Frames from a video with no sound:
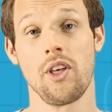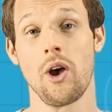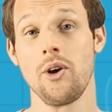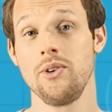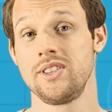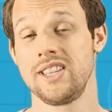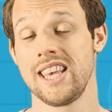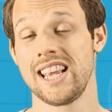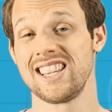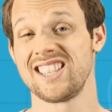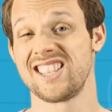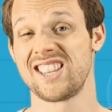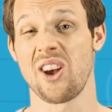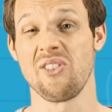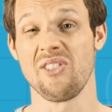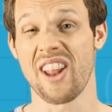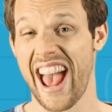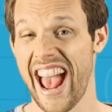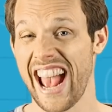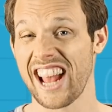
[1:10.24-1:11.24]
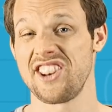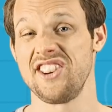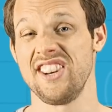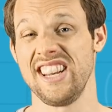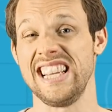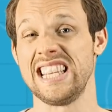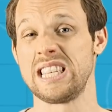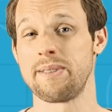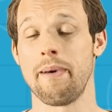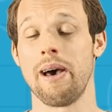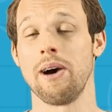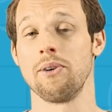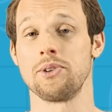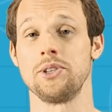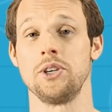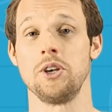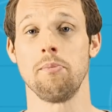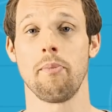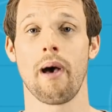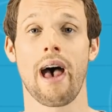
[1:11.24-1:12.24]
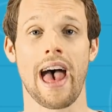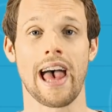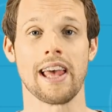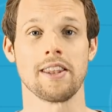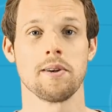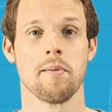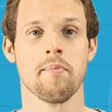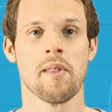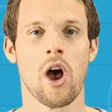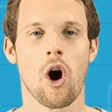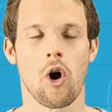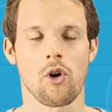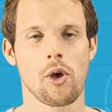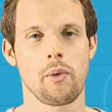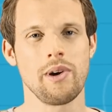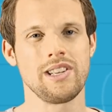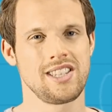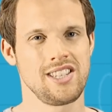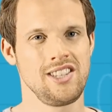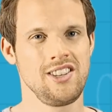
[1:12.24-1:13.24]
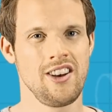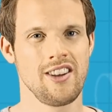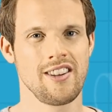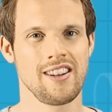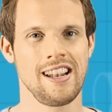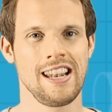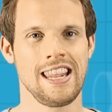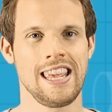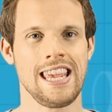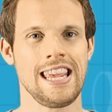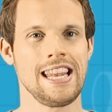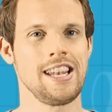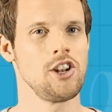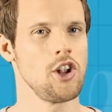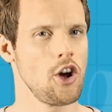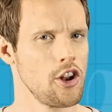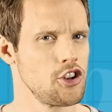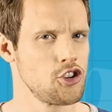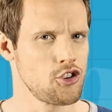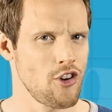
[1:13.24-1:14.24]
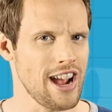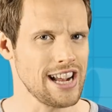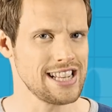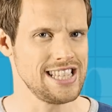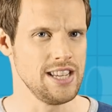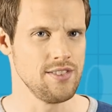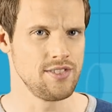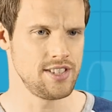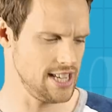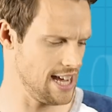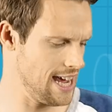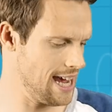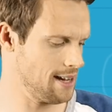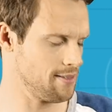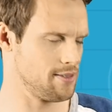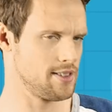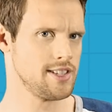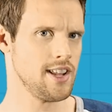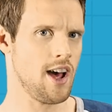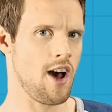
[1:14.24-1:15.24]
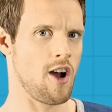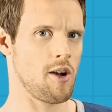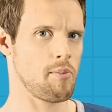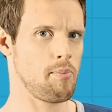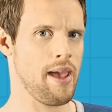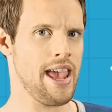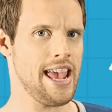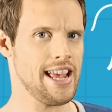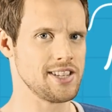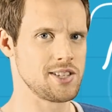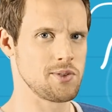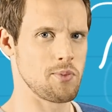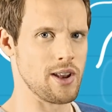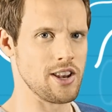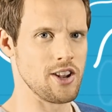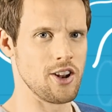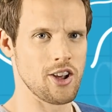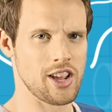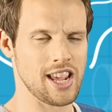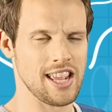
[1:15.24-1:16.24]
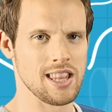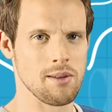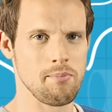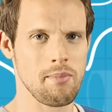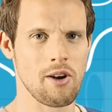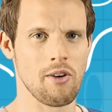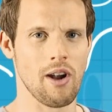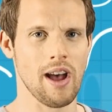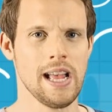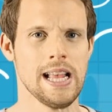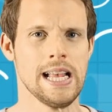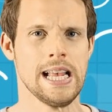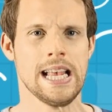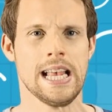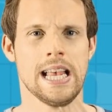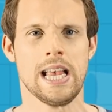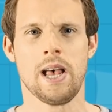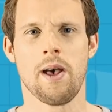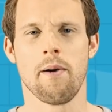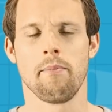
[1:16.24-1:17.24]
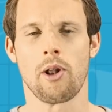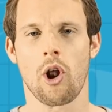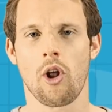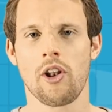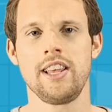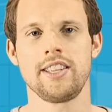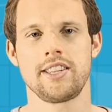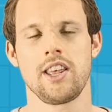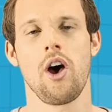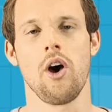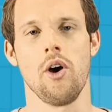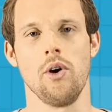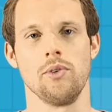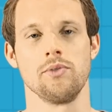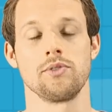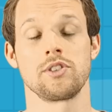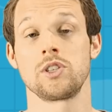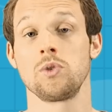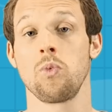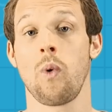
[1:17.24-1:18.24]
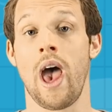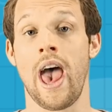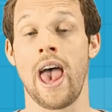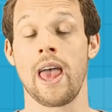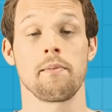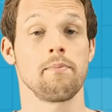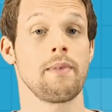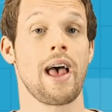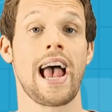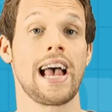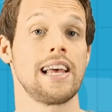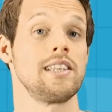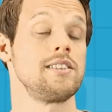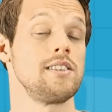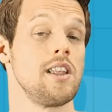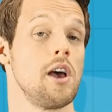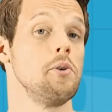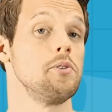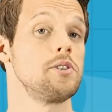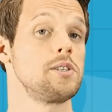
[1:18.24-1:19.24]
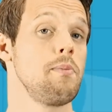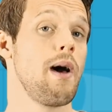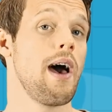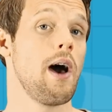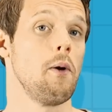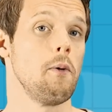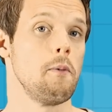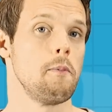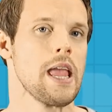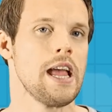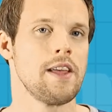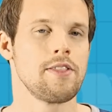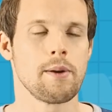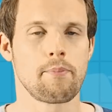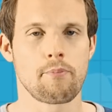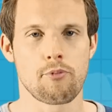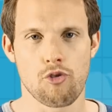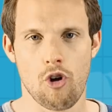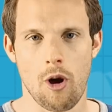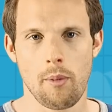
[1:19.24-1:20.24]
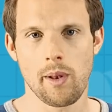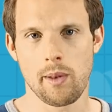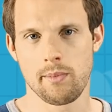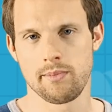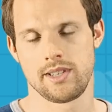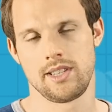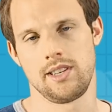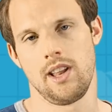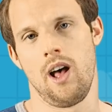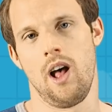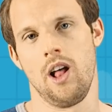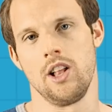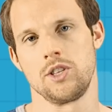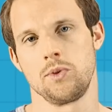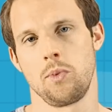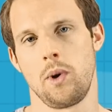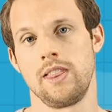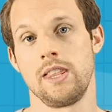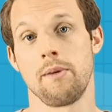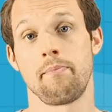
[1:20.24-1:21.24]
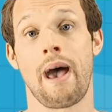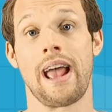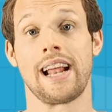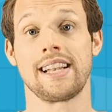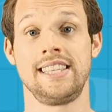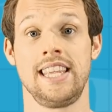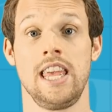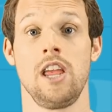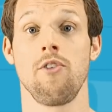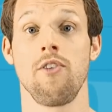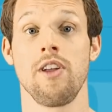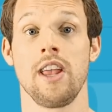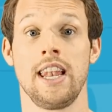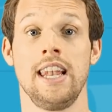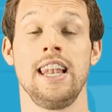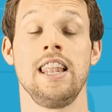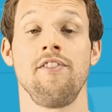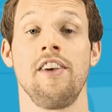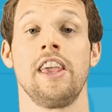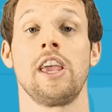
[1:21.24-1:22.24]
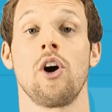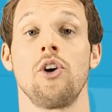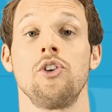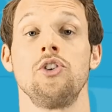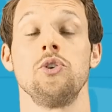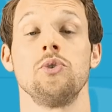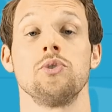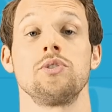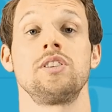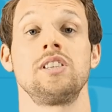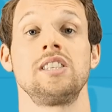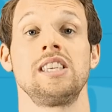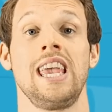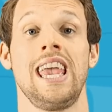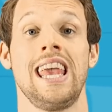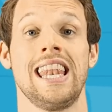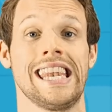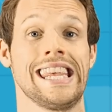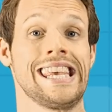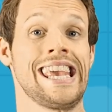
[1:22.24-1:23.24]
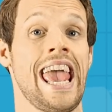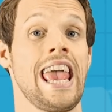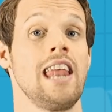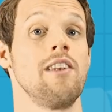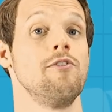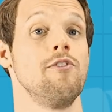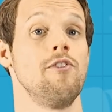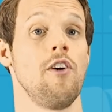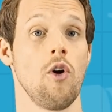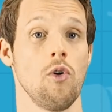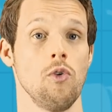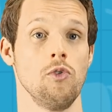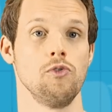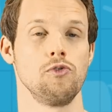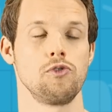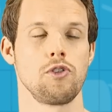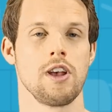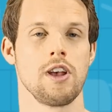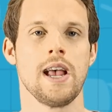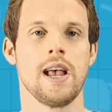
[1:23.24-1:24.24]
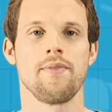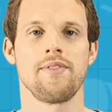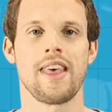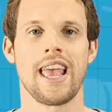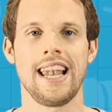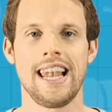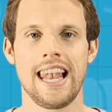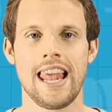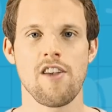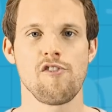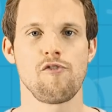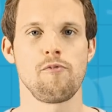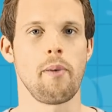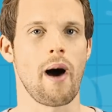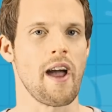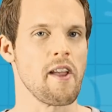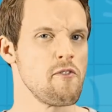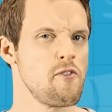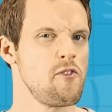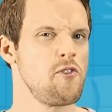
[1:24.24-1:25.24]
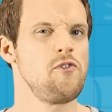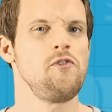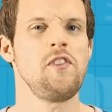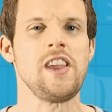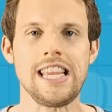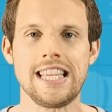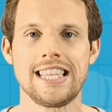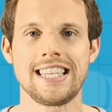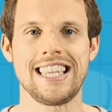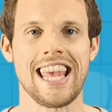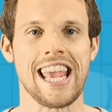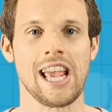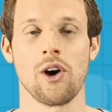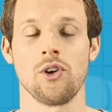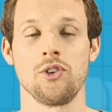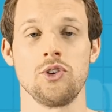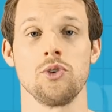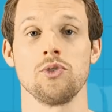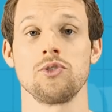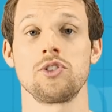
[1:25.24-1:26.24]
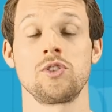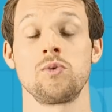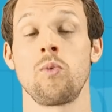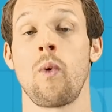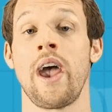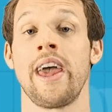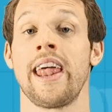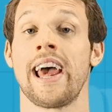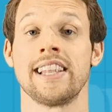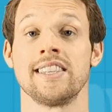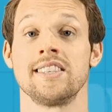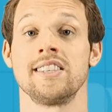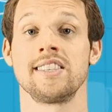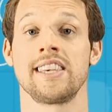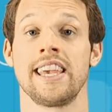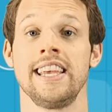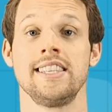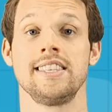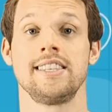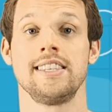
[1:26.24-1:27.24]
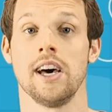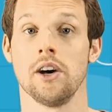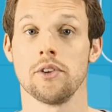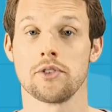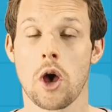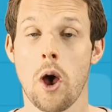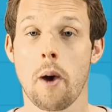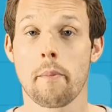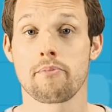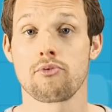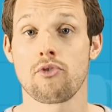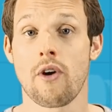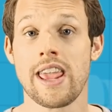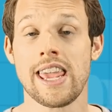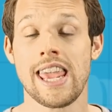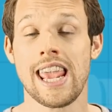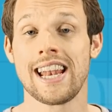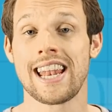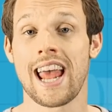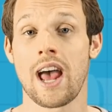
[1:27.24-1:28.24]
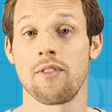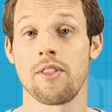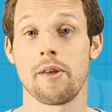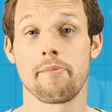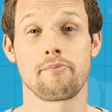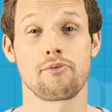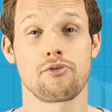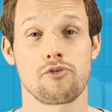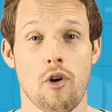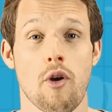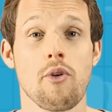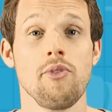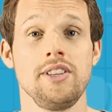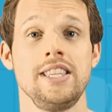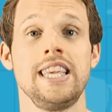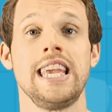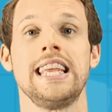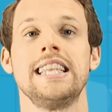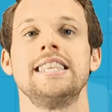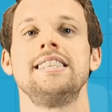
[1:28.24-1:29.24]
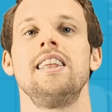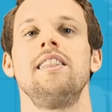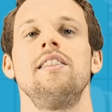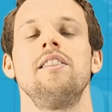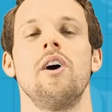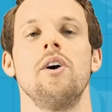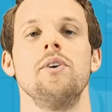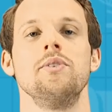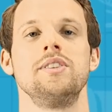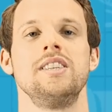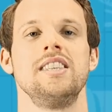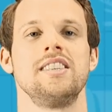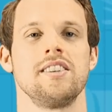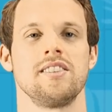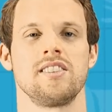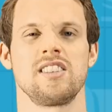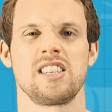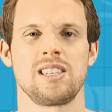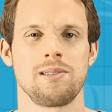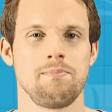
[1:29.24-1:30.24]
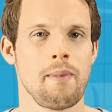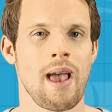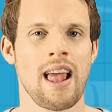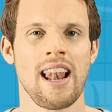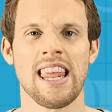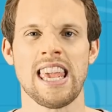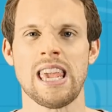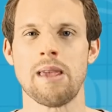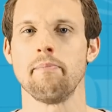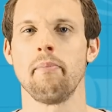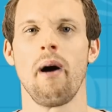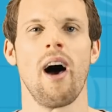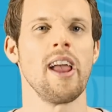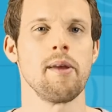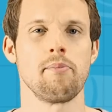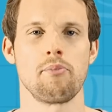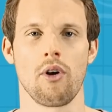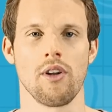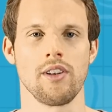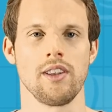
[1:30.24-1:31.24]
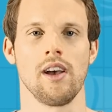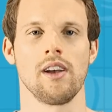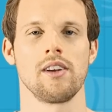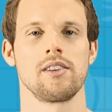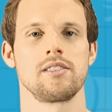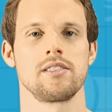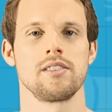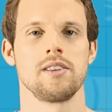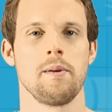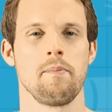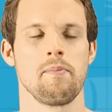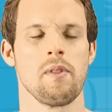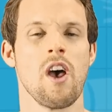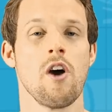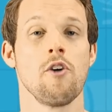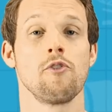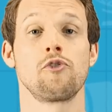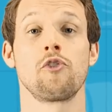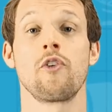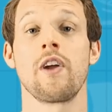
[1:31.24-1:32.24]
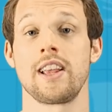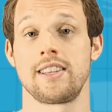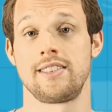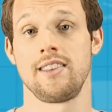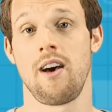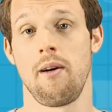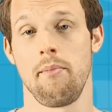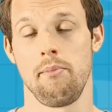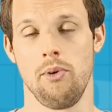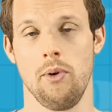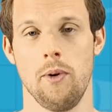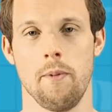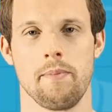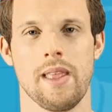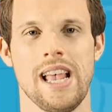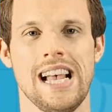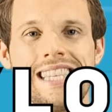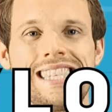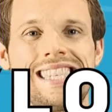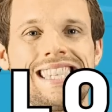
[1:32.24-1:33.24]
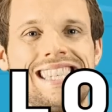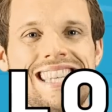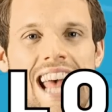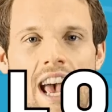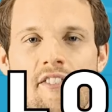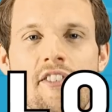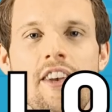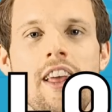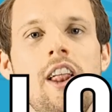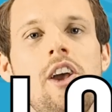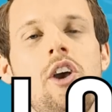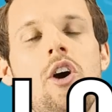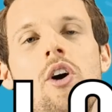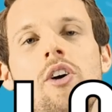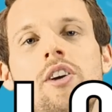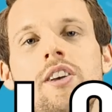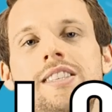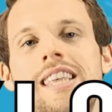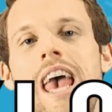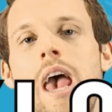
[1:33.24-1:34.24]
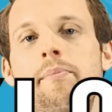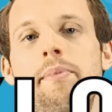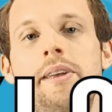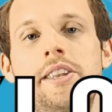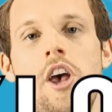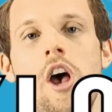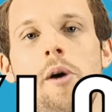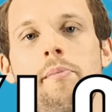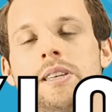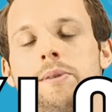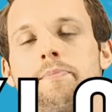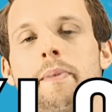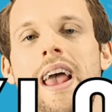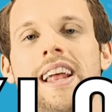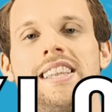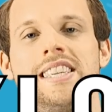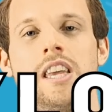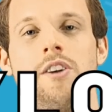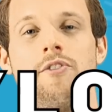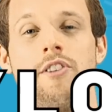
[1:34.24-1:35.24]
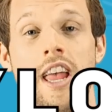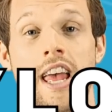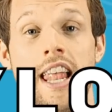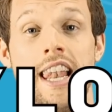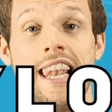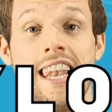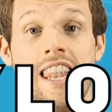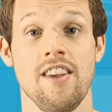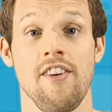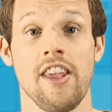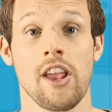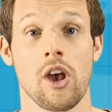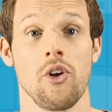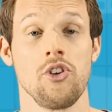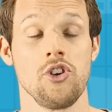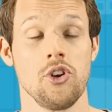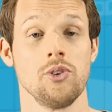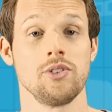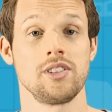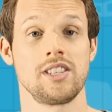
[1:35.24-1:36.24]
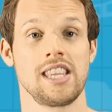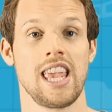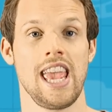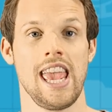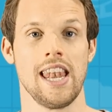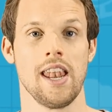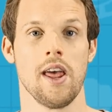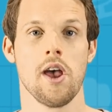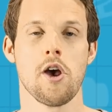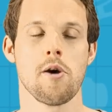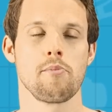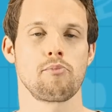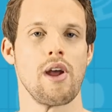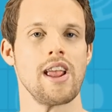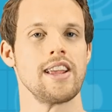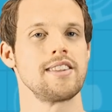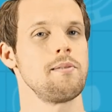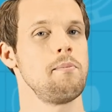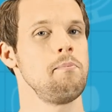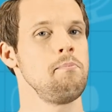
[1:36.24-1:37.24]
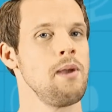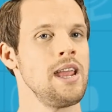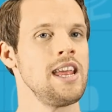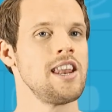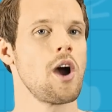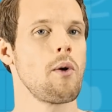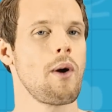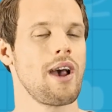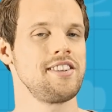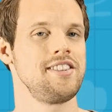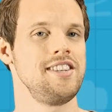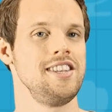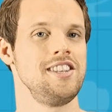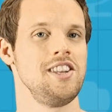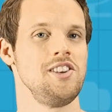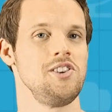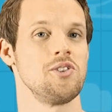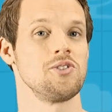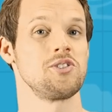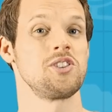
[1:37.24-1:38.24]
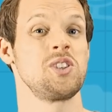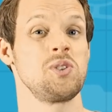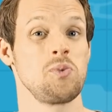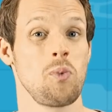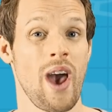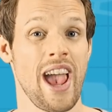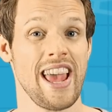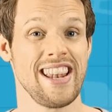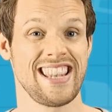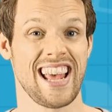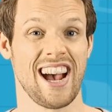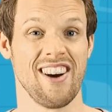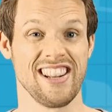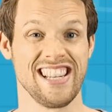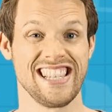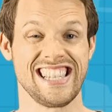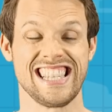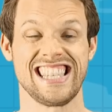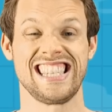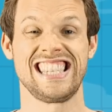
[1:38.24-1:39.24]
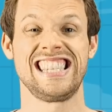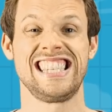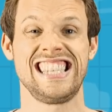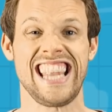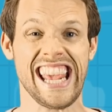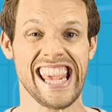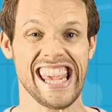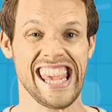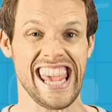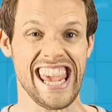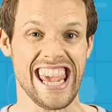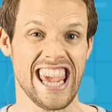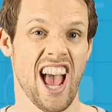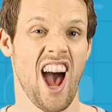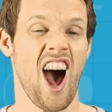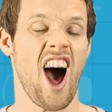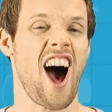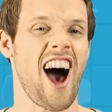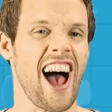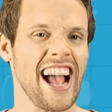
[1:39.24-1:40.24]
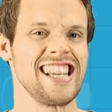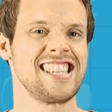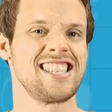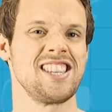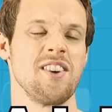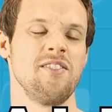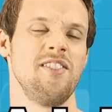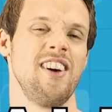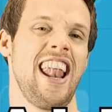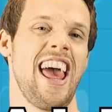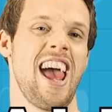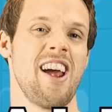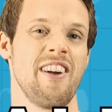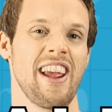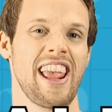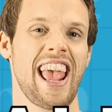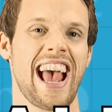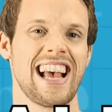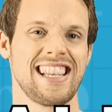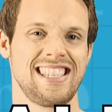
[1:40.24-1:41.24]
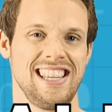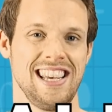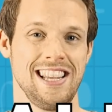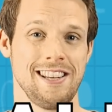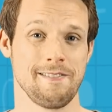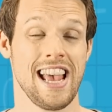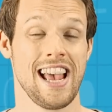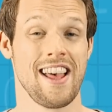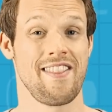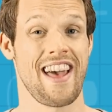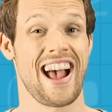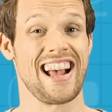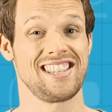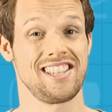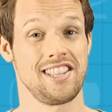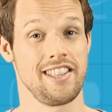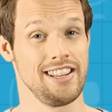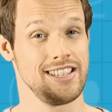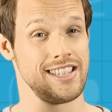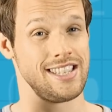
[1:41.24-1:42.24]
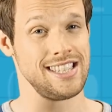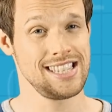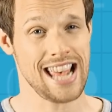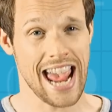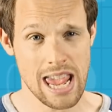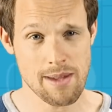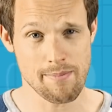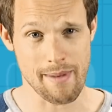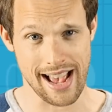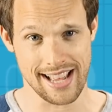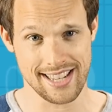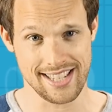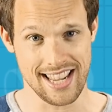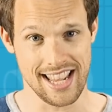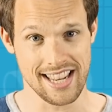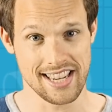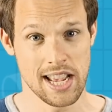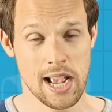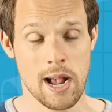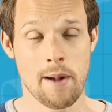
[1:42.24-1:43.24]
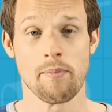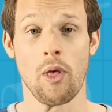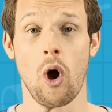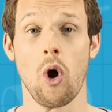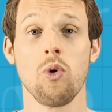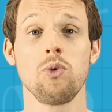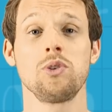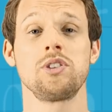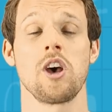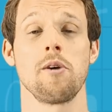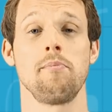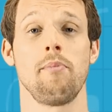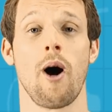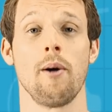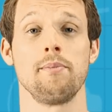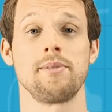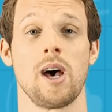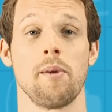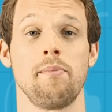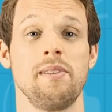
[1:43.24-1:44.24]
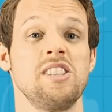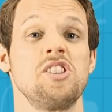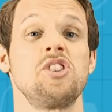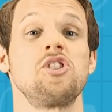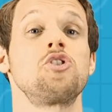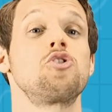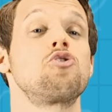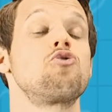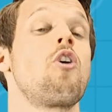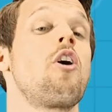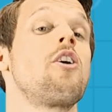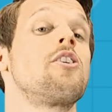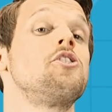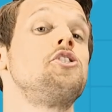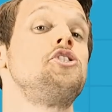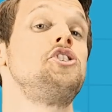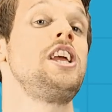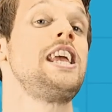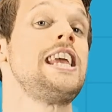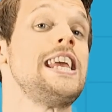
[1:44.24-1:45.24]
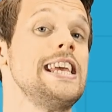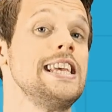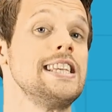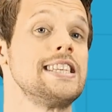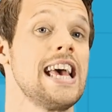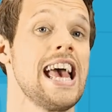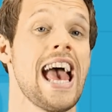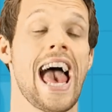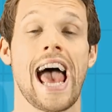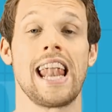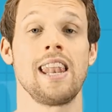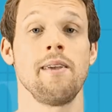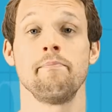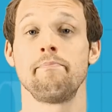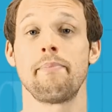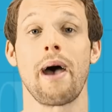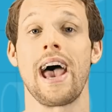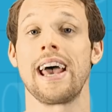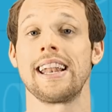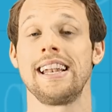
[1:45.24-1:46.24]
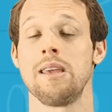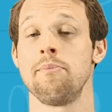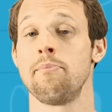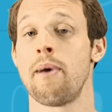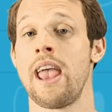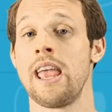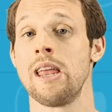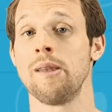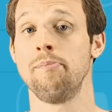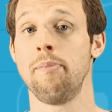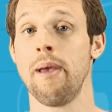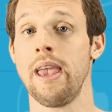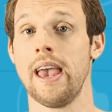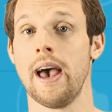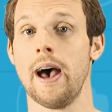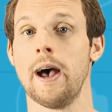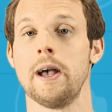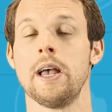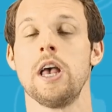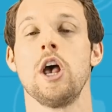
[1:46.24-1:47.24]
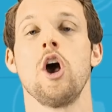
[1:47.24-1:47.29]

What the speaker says: those things don't actually smell too bad, although it's certainly not attractive seeing dark pits when you look in the mirror. But on its own, sweat has no smell. The problem starts when the bacteria living on your skin get involved. They live by feasting on your sweat and skin cells, breaking down the proteins in those into smelly byproducts. For example, Staphylococcus epidermis bacteria living on your skin breaks amino acids in your sweat down into stinky isovaleric acid. That's the same acid that also pops up in strong cheese and in badly made beer,